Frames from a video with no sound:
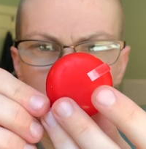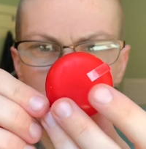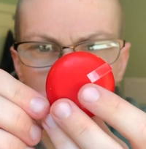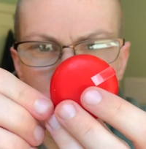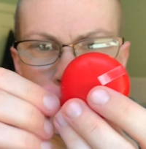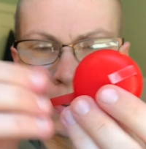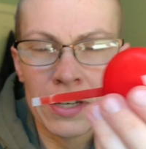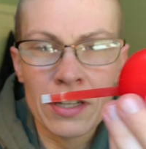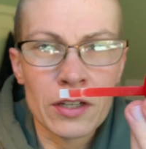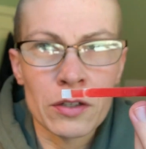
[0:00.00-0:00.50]

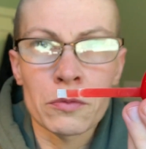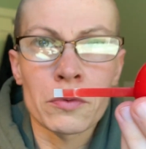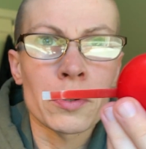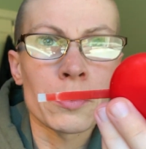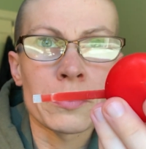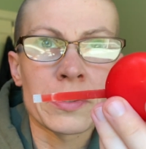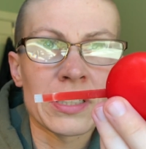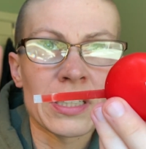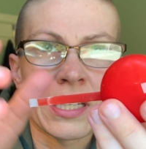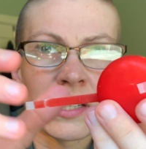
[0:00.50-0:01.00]
depending on where
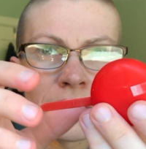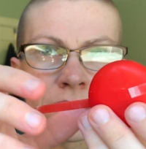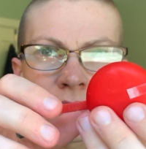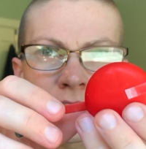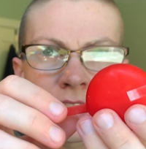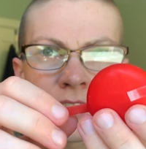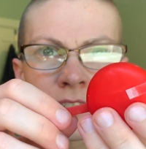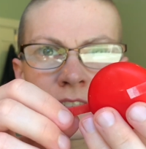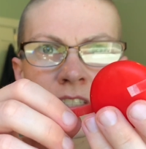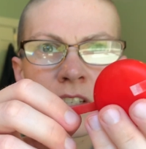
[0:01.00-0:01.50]
one
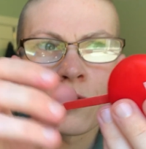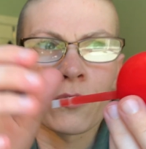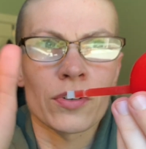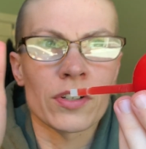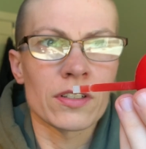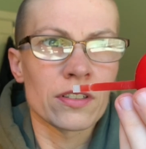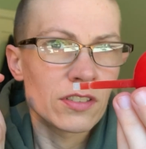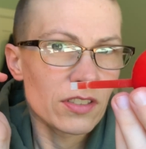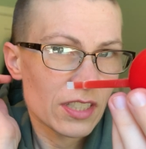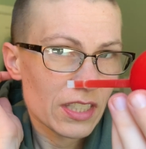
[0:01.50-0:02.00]
lives,
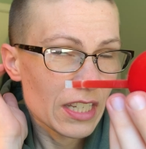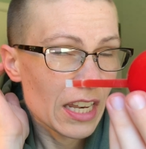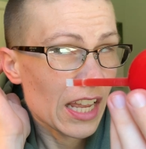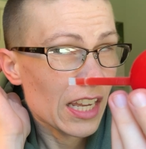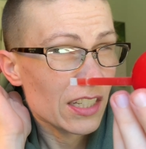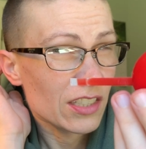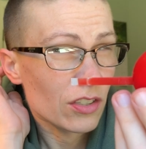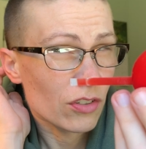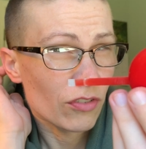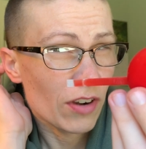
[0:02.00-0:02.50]
different
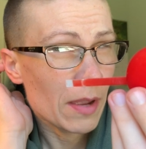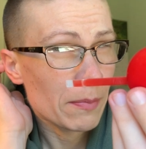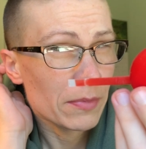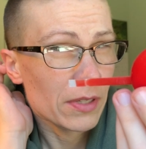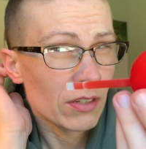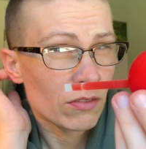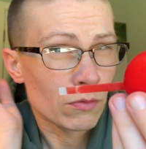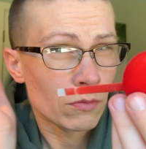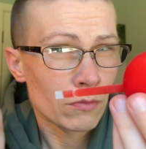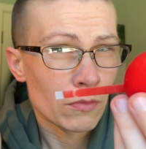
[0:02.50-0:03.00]
snacks are wrapped
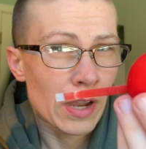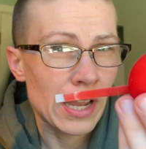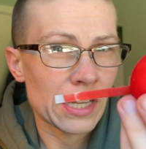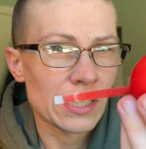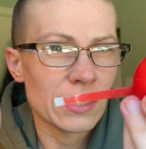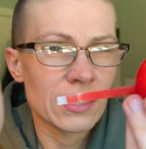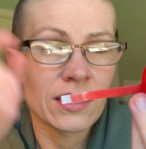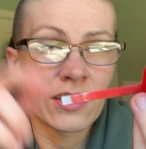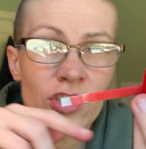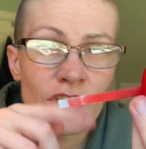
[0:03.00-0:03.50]
in
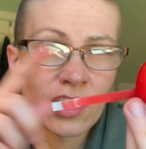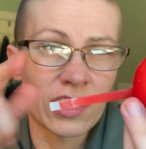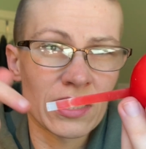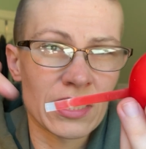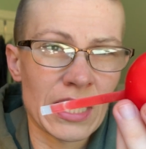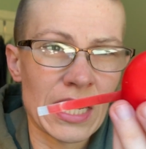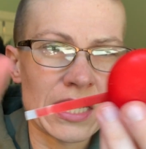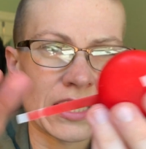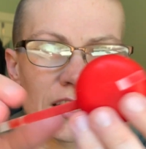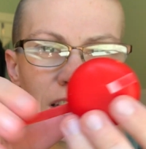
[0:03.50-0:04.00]
wax, cheese
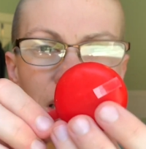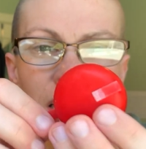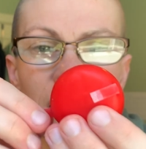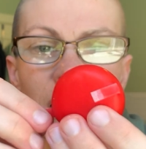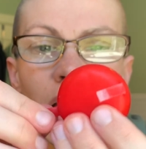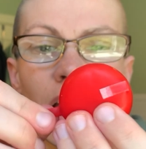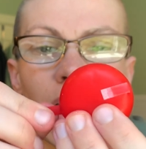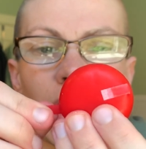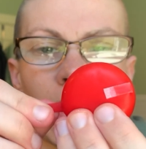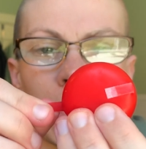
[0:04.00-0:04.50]
snacks.
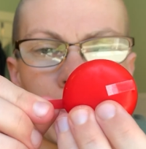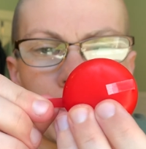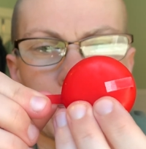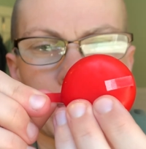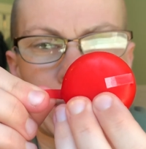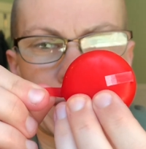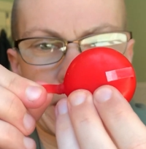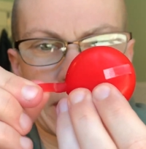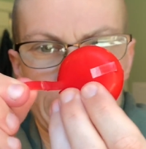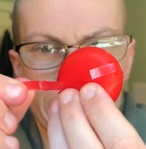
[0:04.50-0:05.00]
Um,
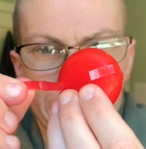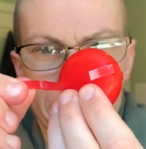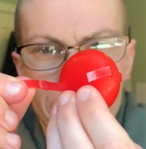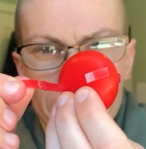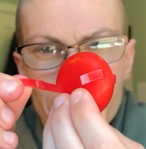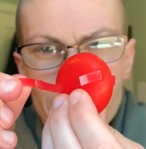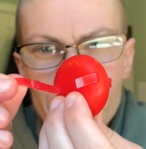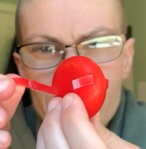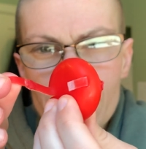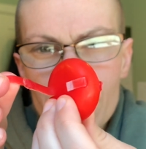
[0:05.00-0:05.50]
but
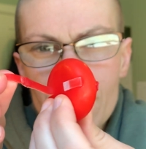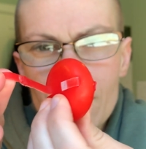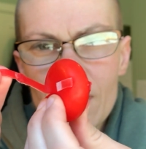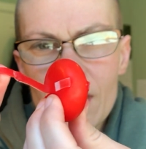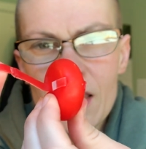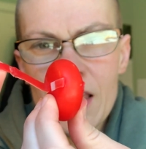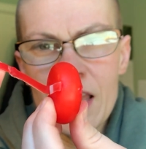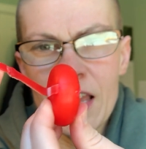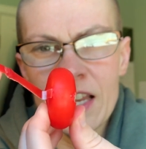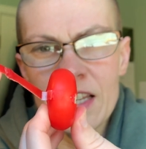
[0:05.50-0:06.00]

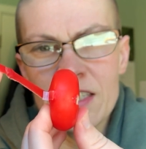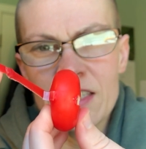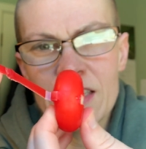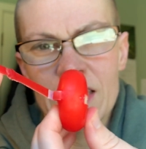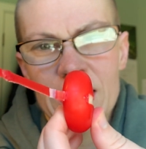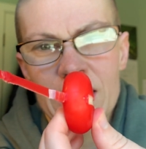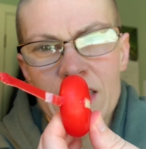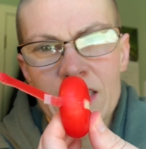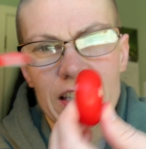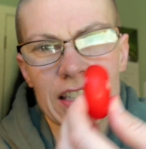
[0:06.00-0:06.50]
it has
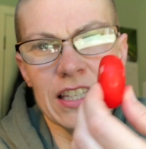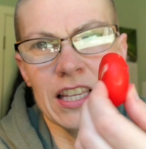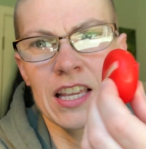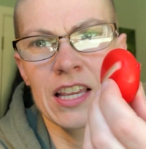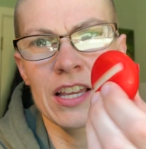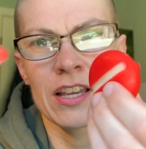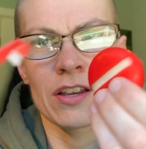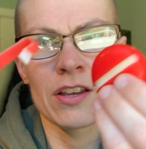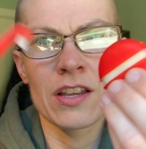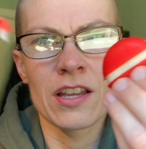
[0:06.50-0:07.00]
this,
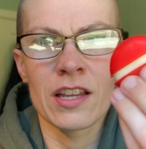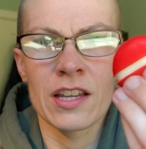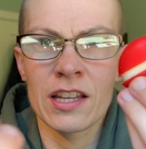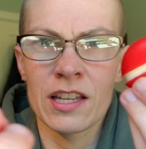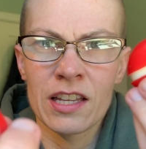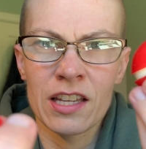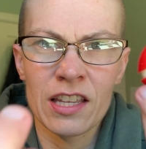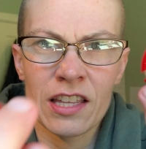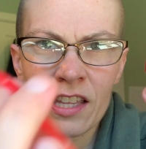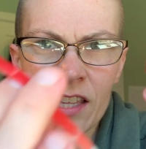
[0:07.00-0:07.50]

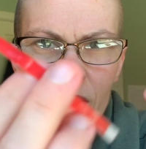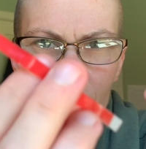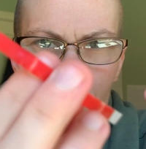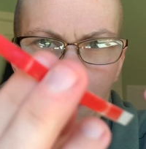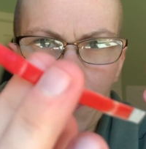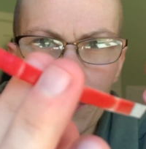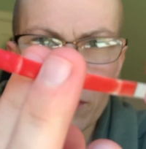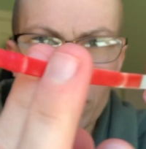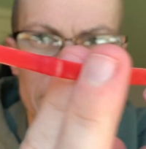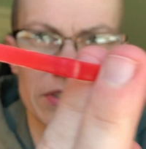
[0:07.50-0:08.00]
it
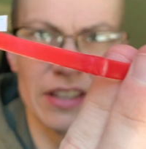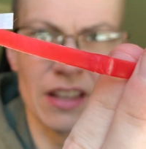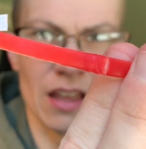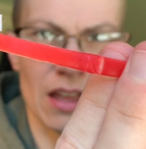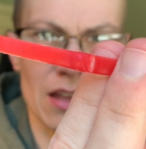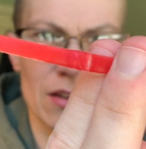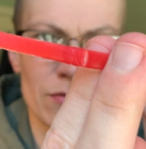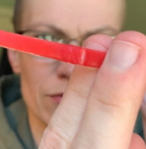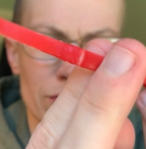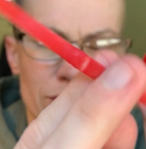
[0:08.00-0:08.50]
pulls
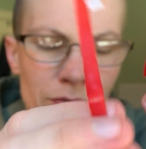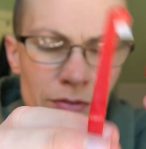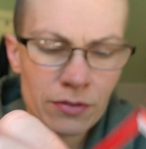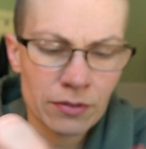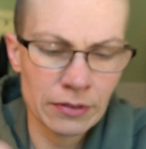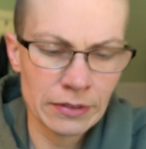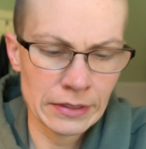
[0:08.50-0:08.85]
off.